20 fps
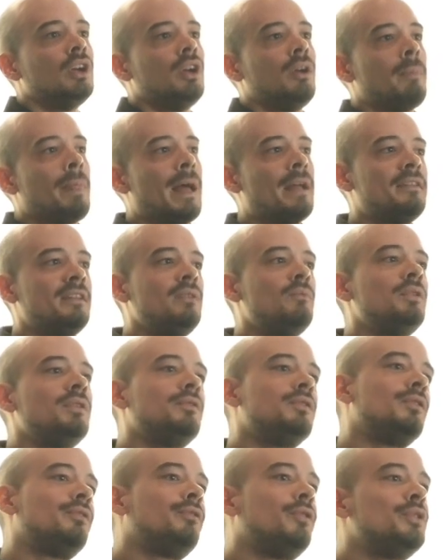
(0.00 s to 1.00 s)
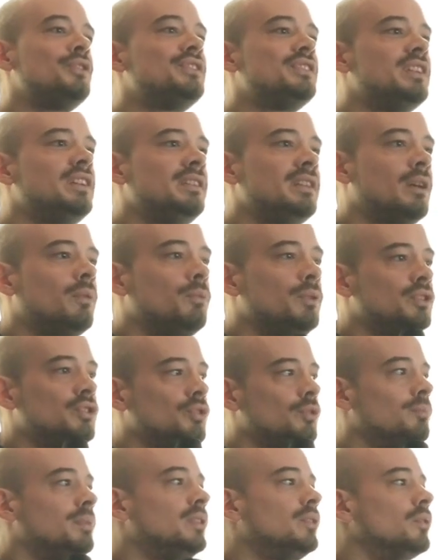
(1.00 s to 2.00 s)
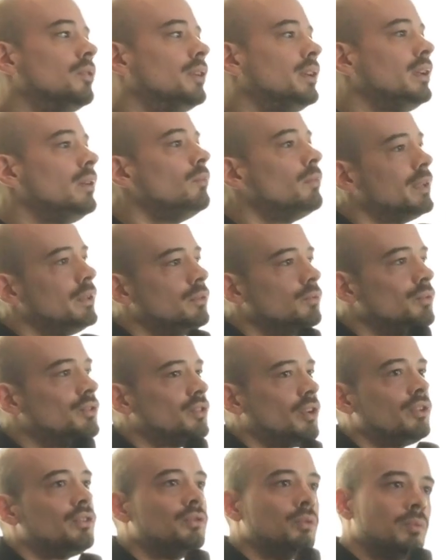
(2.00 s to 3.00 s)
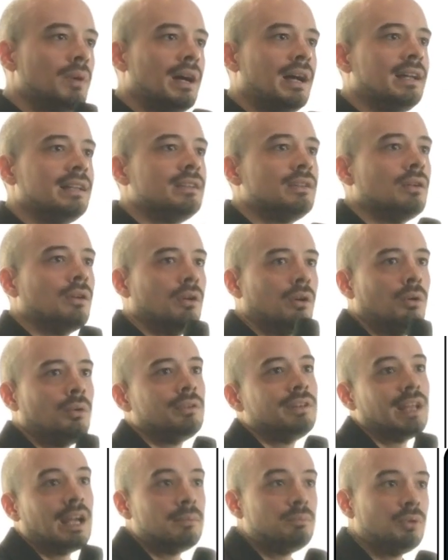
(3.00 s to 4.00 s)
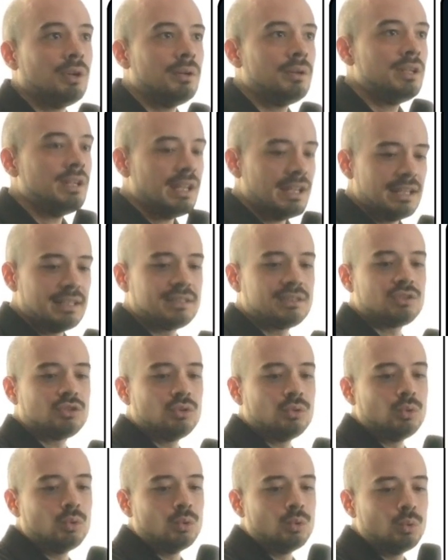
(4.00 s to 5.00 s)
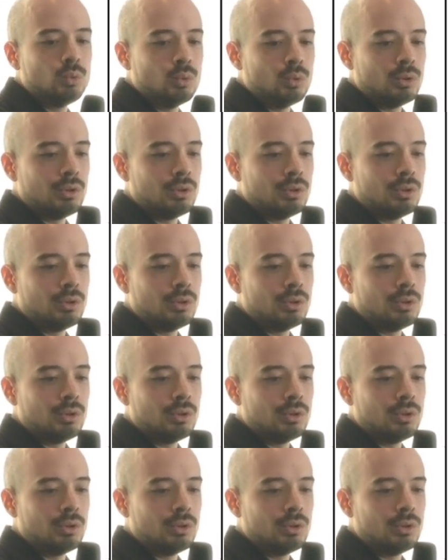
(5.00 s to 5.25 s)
I think one of the first things that we should be doing when we start to write our own library is to